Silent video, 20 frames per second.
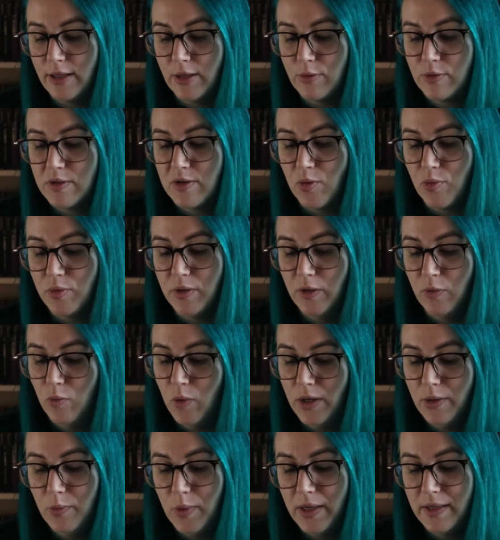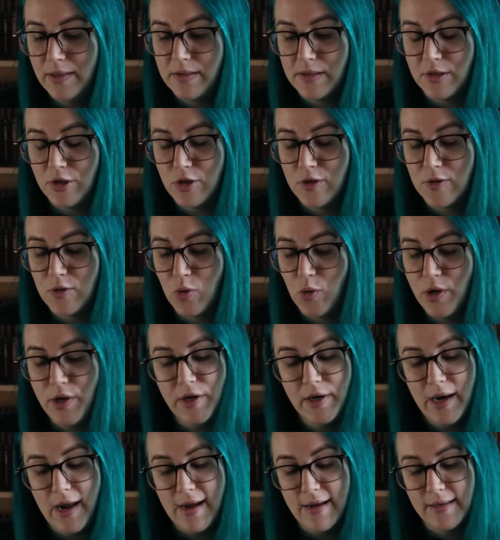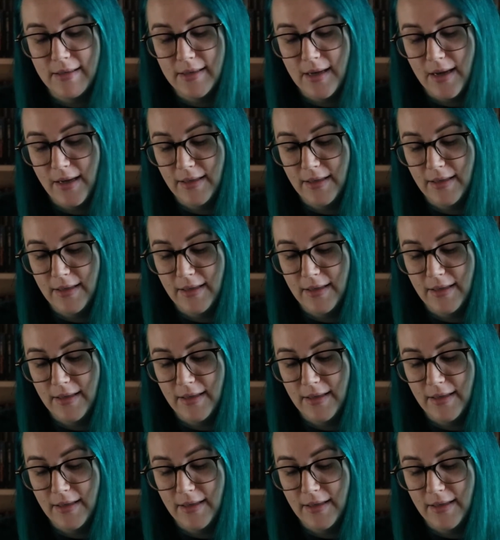There was only one way such a story could end,